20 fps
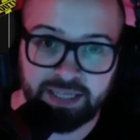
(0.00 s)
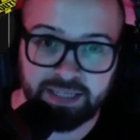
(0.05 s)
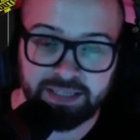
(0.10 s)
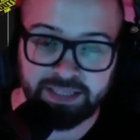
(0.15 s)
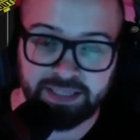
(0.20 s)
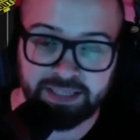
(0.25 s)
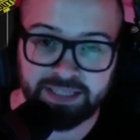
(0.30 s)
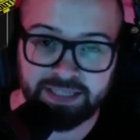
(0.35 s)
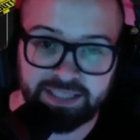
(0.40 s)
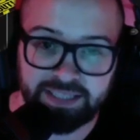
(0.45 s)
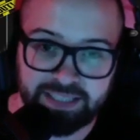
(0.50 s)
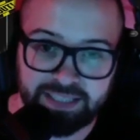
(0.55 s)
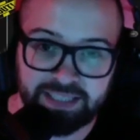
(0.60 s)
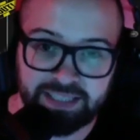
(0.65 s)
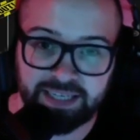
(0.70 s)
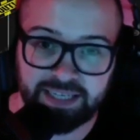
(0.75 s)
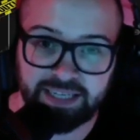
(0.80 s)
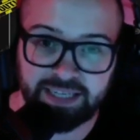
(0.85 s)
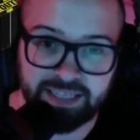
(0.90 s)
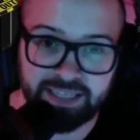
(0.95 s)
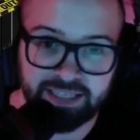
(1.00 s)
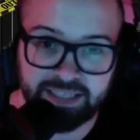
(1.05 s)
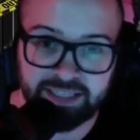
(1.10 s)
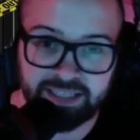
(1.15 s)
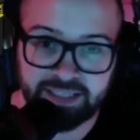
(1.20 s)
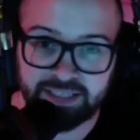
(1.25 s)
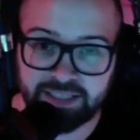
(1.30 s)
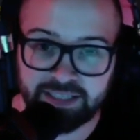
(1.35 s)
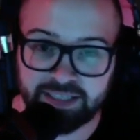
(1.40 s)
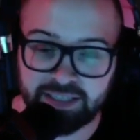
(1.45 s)
this
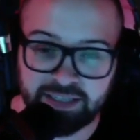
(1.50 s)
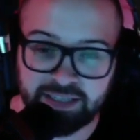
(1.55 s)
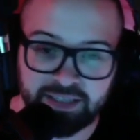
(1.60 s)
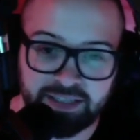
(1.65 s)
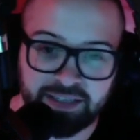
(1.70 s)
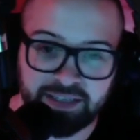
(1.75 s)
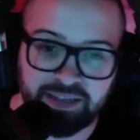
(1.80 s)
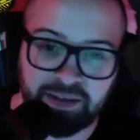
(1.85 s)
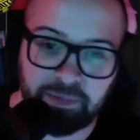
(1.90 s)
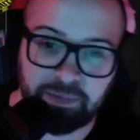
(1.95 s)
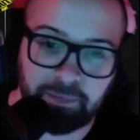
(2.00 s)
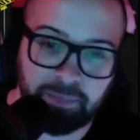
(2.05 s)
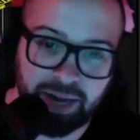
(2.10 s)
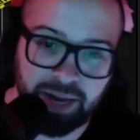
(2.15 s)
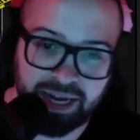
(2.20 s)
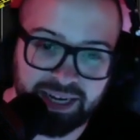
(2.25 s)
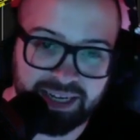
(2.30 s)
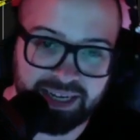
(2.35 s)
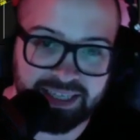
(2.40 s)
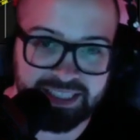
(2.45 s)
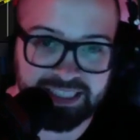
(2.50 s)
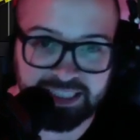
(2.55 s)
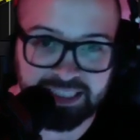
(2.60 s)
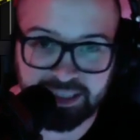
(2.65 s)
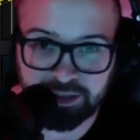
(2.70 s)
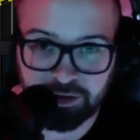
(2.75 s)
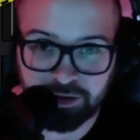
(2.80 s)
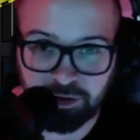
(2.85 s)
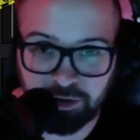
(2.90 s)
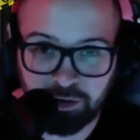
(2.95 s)
is my next
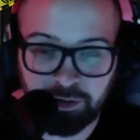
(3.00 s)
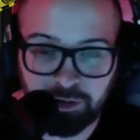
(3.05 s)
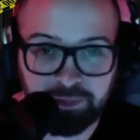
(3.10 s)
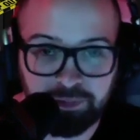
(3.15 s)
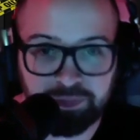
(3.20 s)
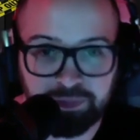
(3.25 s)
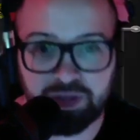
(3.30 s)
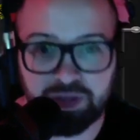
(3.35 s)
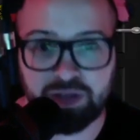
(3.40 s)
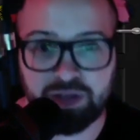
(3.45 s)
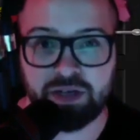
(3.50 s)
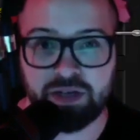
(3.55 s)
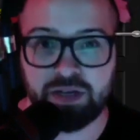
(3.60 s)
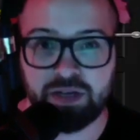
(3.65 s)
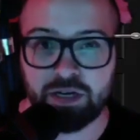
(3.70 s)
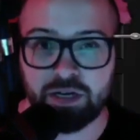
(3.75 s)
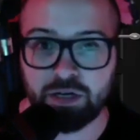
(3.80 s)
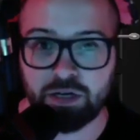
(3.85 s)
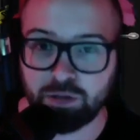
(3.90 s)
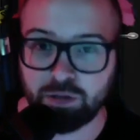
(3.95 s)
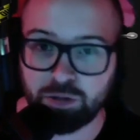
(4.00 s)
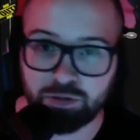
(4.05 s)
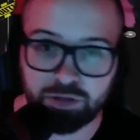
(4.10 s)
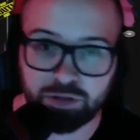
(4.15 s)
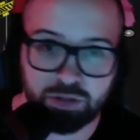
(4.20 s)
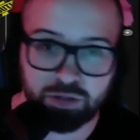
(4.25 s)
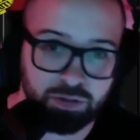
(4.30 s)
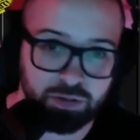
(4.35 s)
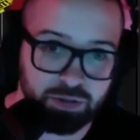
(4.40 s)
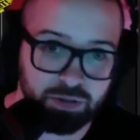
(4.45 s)
single,
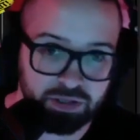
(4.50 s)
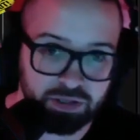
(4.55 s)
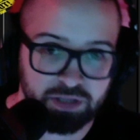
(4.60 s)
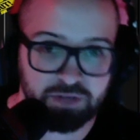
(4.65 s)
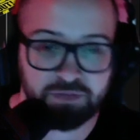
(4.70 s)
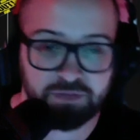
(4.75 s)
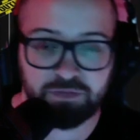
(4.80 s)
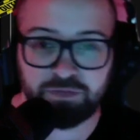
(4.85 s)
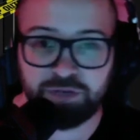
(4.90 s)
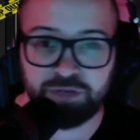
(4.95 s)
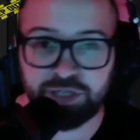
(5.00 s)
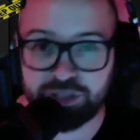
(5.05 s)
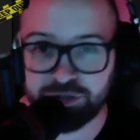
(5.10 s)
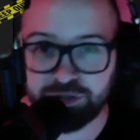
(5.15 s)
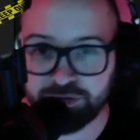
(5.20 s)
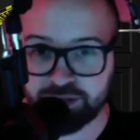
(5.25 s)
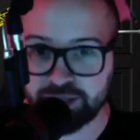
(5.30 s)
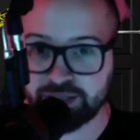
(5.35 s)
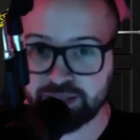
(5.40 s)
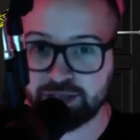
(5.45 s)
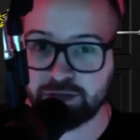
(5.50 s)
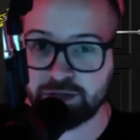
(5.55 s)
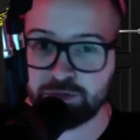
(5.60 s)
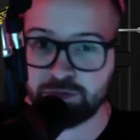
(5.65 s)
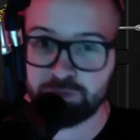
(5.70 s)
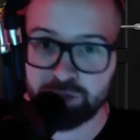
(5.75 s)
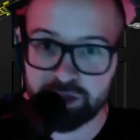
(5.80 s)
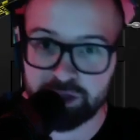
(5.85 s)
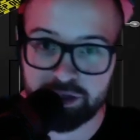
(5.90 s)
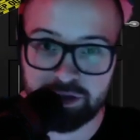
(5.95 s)
Closed Doors, featuring the
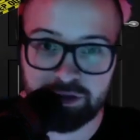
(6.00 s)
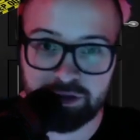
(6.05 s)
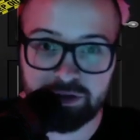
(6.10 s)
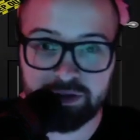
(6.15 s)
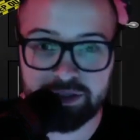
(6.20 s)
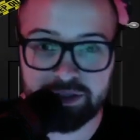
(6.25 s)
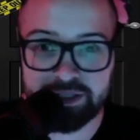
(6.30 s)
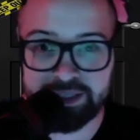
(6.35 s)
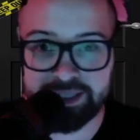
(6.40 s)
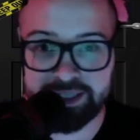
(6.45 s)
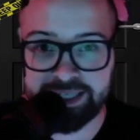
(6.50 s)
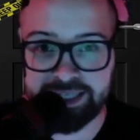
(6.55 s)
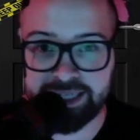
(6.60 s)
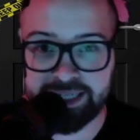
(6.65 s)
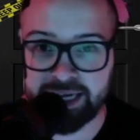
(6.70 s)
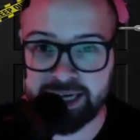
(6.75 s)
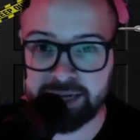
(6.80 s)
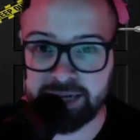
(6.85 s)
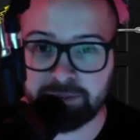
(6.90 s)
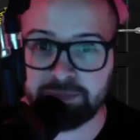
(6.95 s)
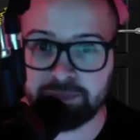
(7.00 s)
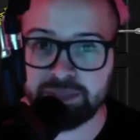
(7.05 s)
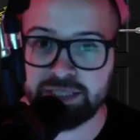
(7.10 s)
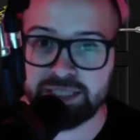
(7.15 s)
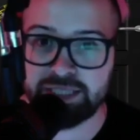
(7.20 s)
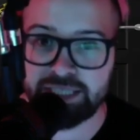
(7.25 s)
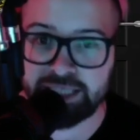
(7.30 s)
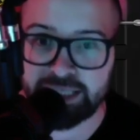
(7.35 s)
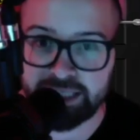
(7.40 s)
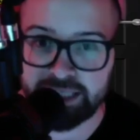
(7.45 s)
Real
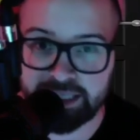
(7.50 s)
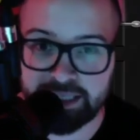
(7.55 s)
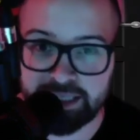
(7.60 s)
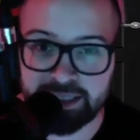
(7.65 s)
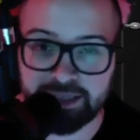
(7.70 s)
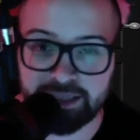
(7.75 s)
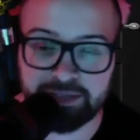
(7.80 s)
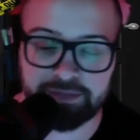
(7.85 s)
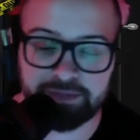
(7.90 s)
DMT.